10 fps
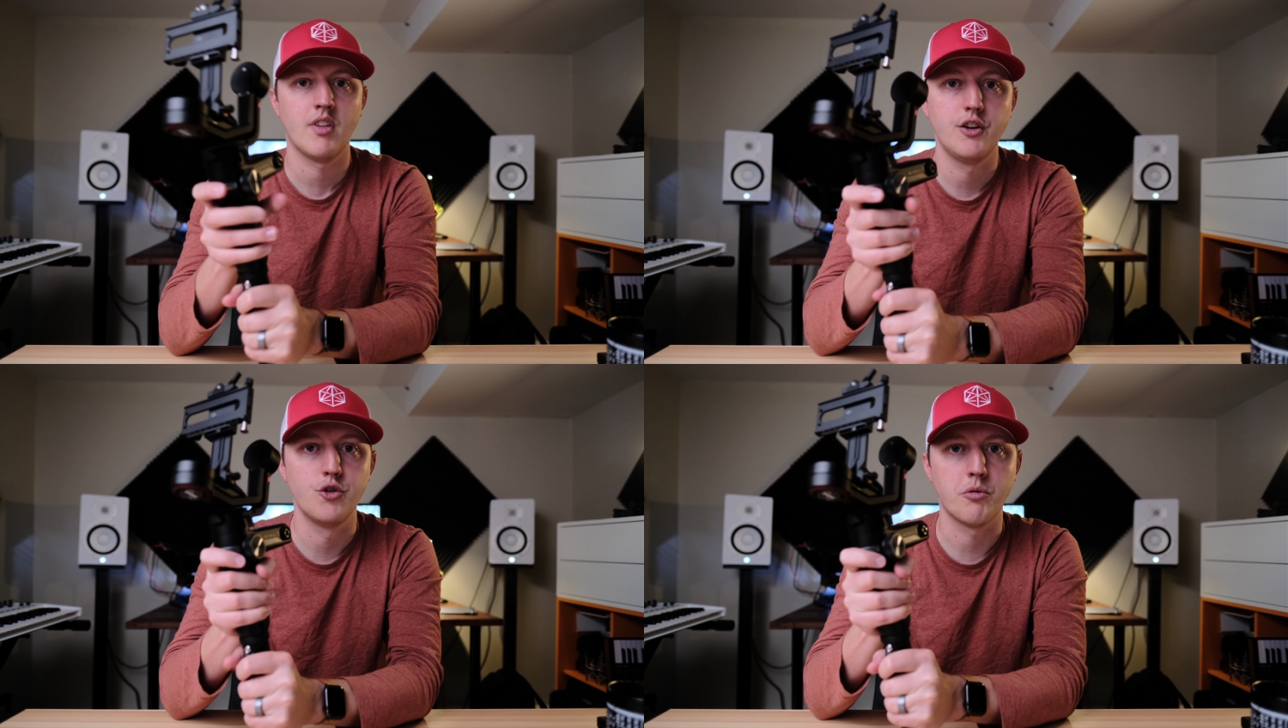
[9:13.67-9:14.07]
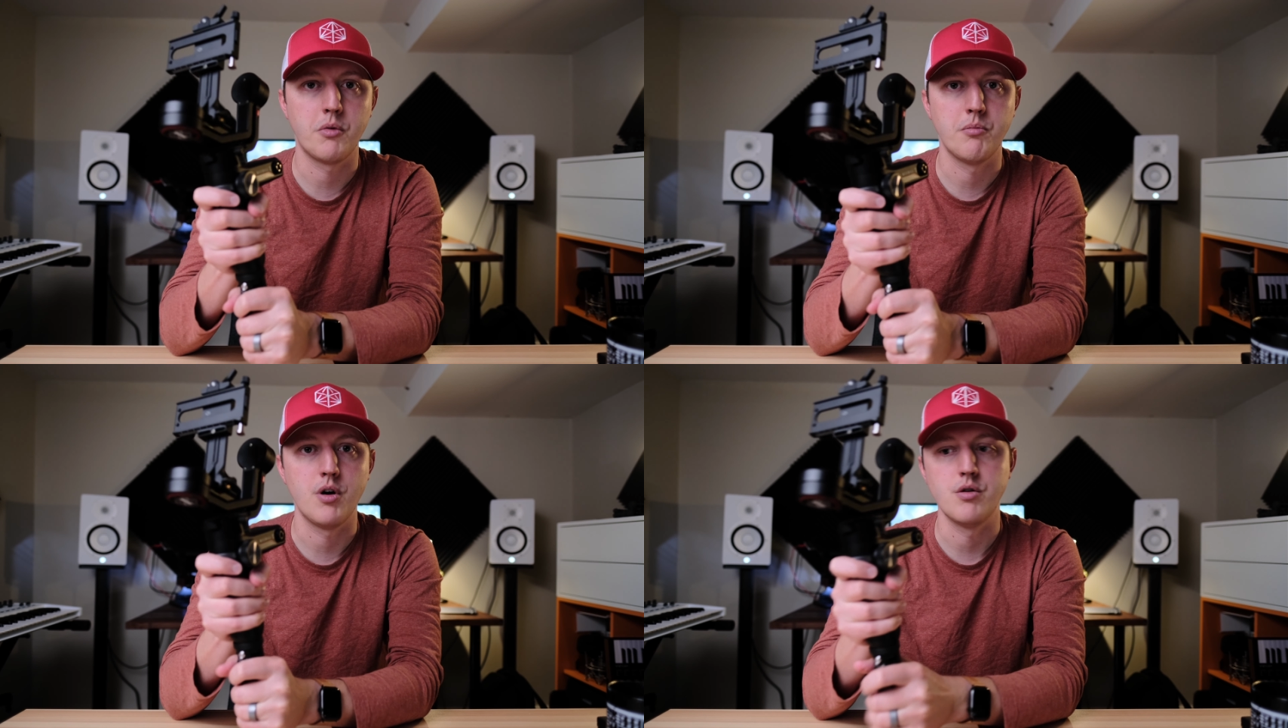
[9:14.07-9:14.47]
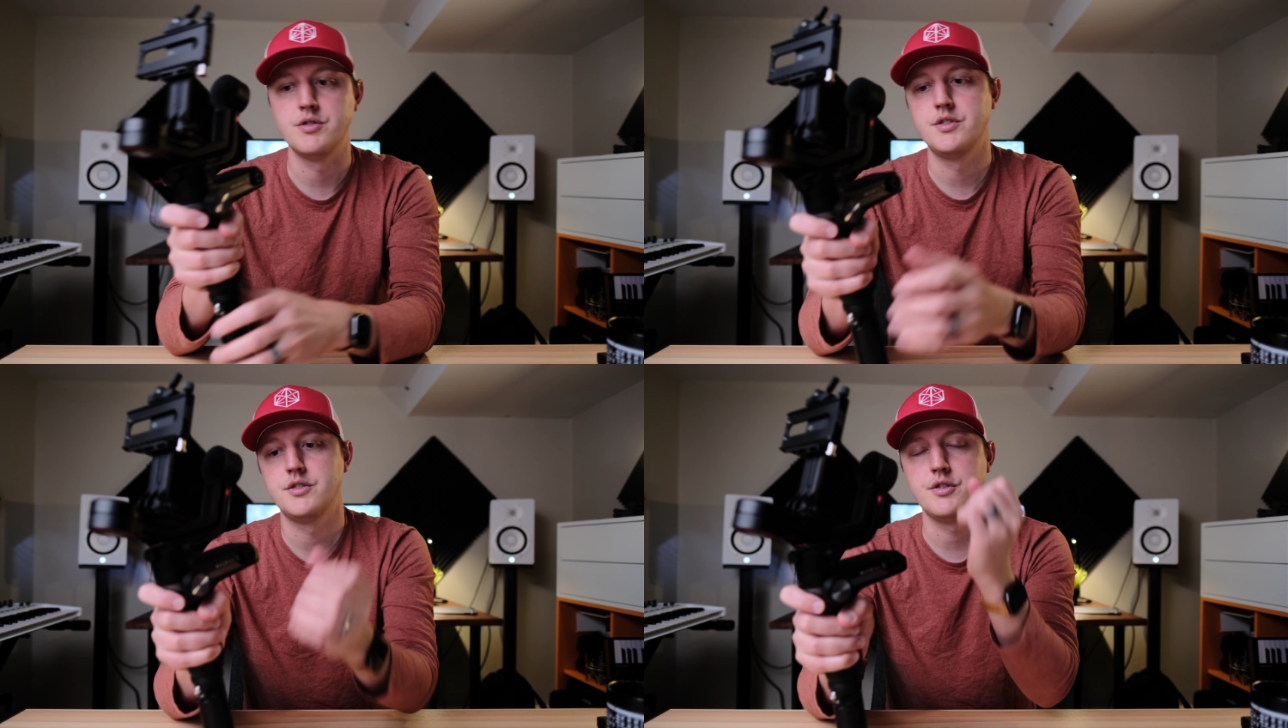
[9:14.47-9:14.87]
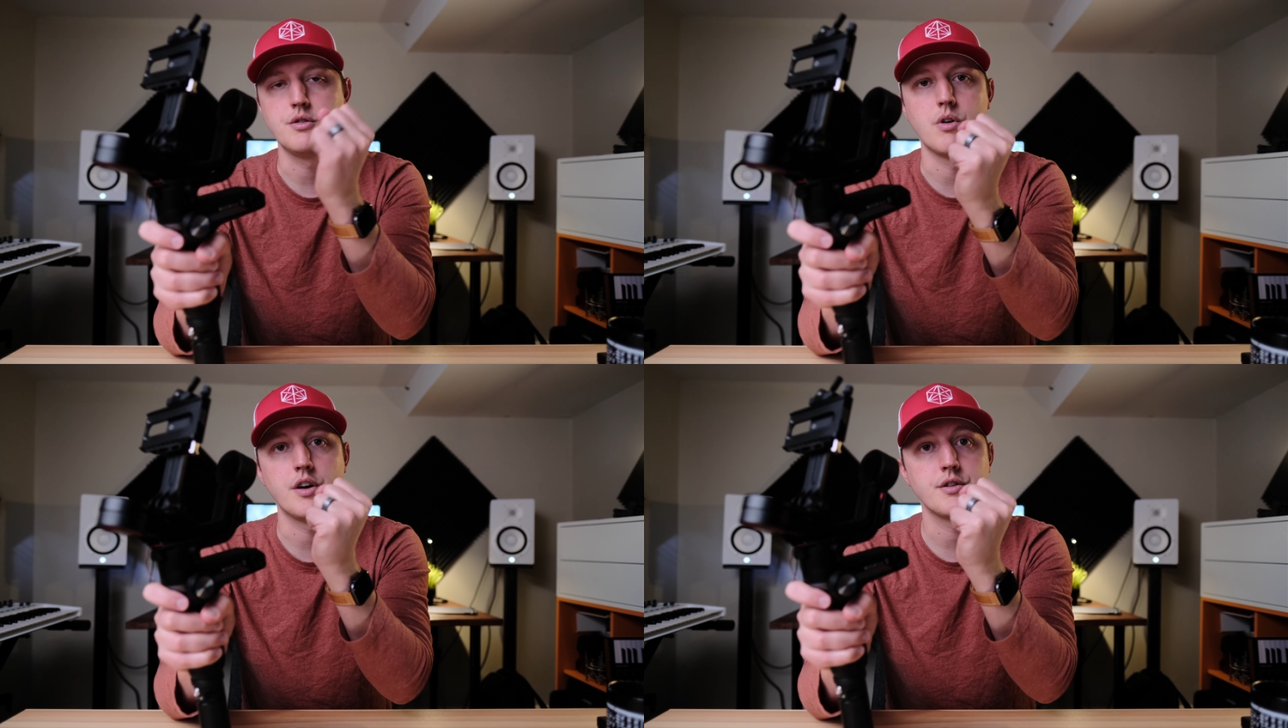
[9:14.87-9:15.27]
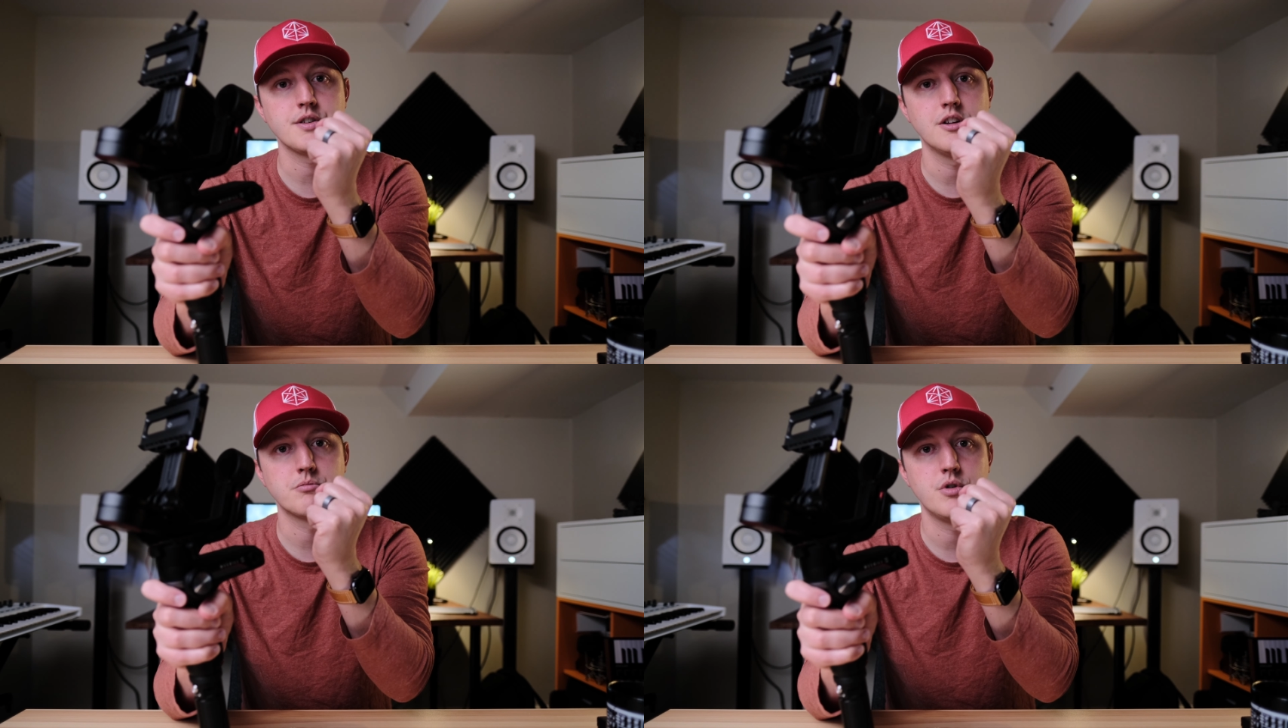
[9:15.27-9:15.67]
normal mode to
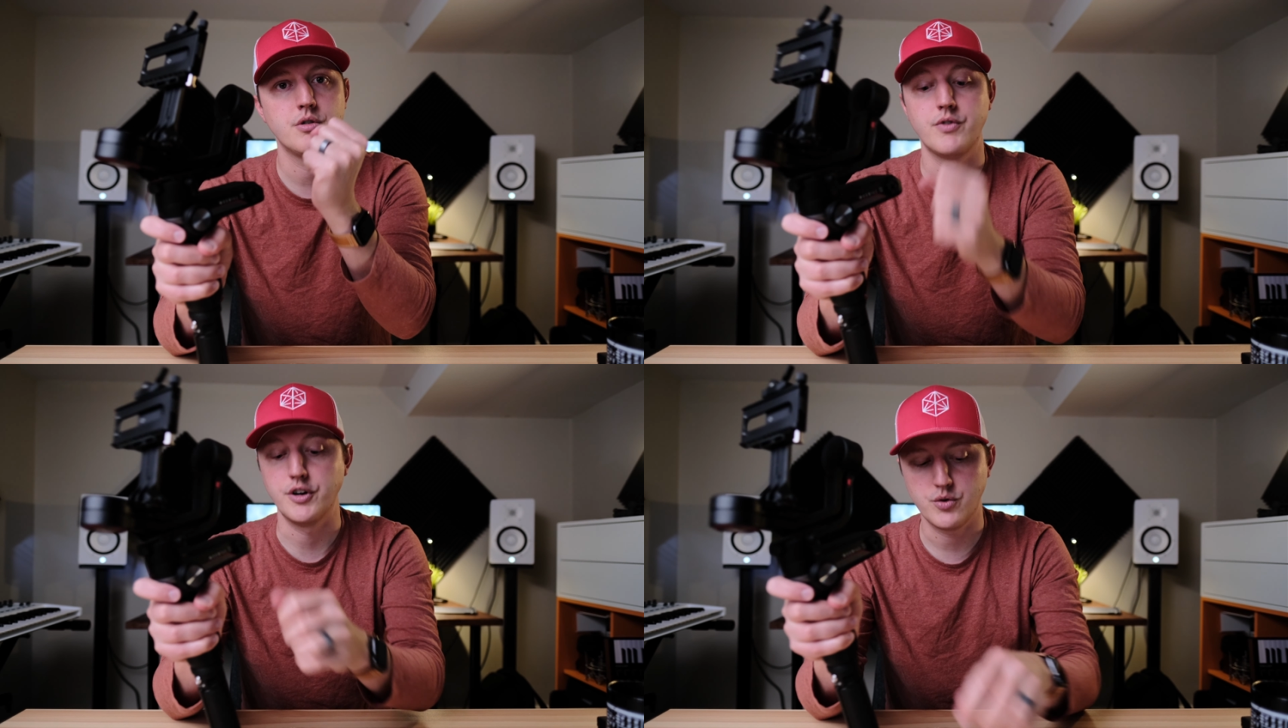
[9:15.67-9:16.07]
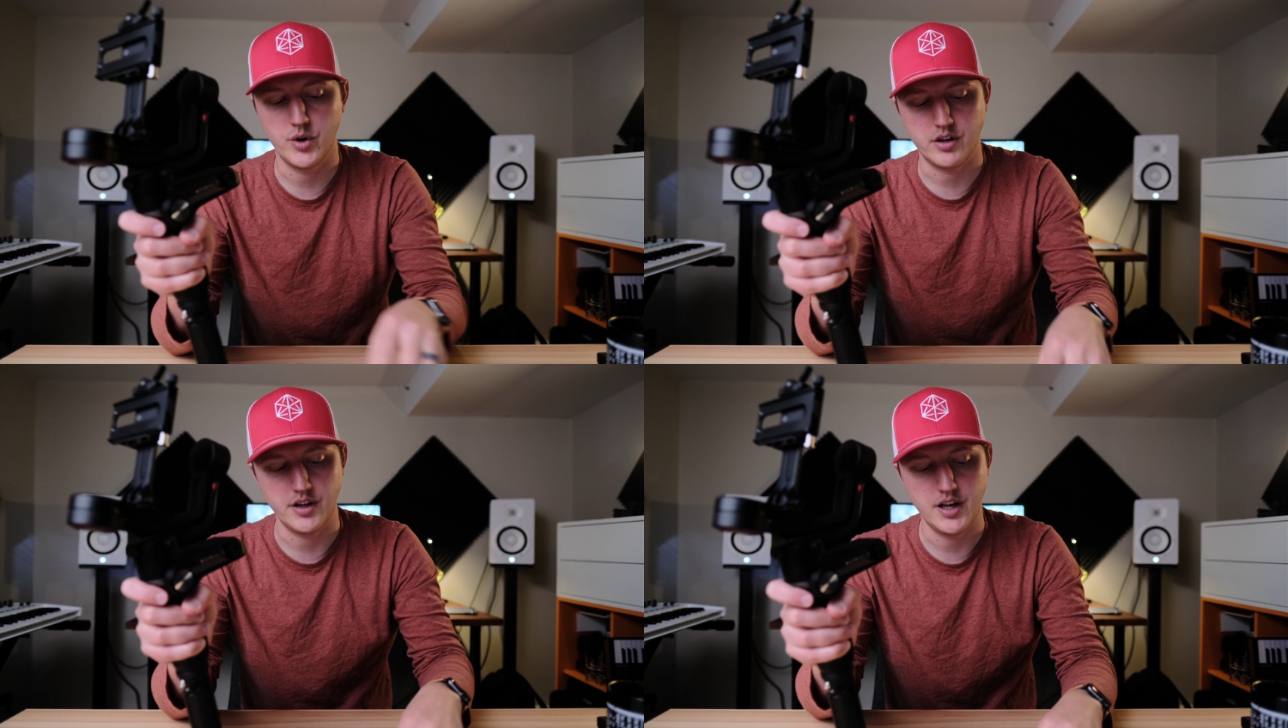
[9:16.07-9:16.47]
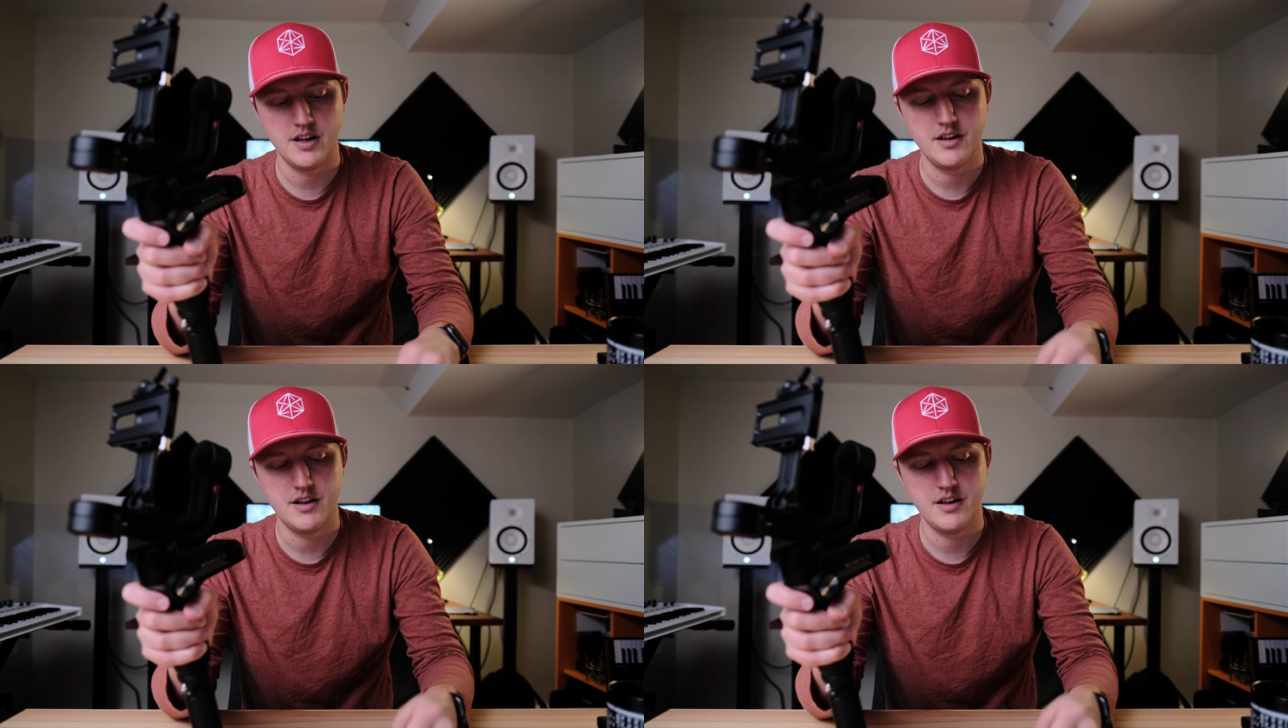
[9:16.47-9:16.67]
underslung mode very quickly.